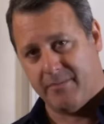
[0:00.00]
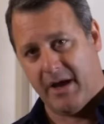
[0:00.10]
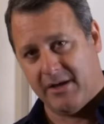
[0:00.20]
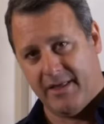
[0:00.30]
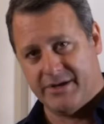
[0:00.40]

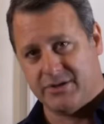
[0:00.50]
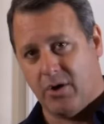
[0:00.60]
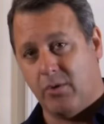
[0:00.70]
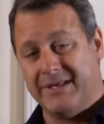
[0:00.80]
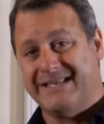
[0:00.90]
Michelangelo
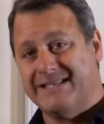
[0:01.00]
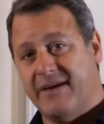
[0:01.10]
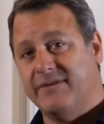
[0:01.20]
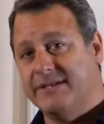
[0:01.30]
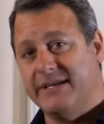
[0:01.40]
only
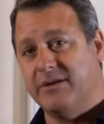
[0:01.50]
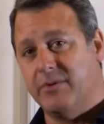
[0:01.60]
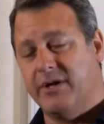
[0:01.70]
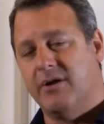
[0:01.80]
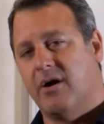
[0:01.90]
17 when
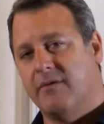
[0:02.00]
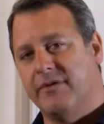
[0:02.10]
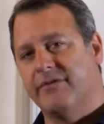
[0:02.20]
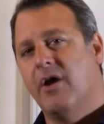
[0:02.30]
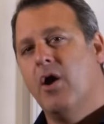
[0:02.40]
he carved
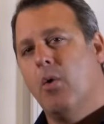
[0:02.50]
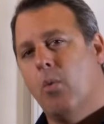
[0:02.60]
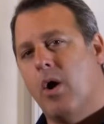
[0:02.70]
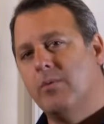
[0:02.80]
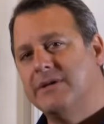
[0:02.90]
this,
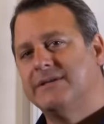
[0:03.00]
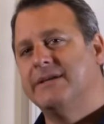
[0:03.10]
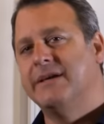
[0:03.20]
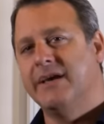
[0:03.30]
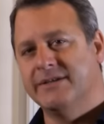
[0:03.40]
what we
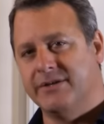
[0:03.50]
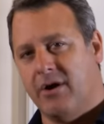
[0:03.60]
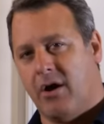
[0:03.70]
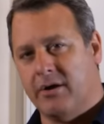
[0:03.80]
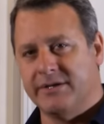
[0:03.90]
see is an
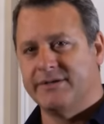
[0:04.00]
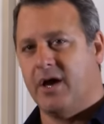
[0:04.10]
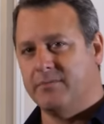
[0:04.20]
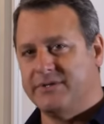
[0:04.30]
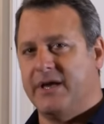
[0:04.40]
artist
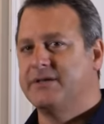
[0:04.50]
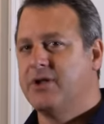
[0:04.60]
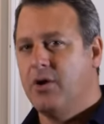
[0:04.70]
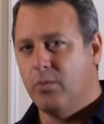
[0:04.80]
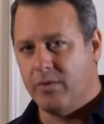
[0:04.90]
obsessed
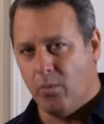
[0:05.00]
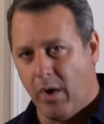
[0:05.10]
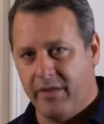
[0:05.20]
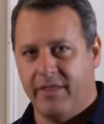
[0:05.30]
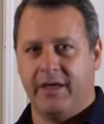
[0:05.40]
with
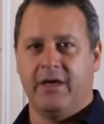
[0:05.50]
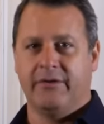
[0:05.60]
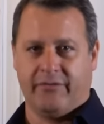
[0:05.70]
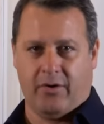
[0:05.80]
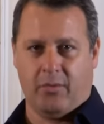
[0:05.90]
one thing in
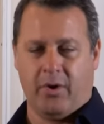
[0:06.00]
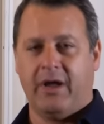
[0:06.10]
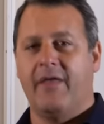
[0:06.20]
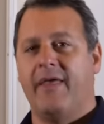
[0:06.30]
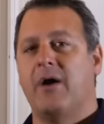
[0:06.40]
his artwork,
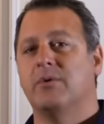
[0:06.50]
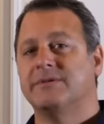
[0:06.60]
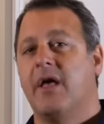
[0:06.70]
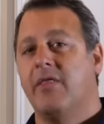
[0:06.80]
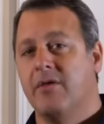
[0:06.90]
and that
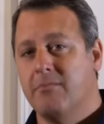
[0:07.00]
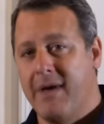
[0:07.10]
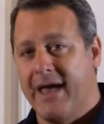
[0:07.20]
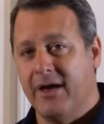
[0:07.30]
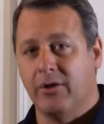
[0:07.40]
was the
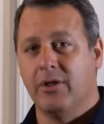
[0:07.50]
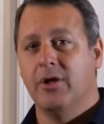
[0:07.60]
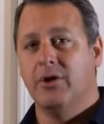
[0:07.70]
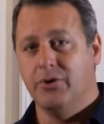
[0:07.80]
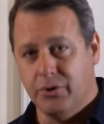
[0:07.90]
male
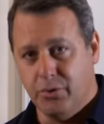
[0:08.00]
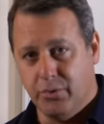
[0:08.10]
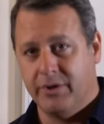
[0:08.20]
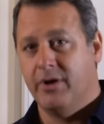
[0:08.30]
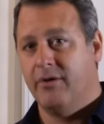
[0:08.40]

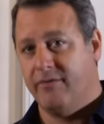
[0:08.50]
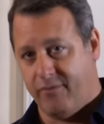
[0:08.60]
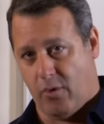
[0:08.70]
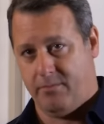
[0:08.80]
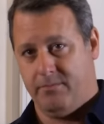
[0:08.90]
nude
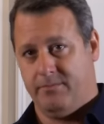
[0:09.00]
form.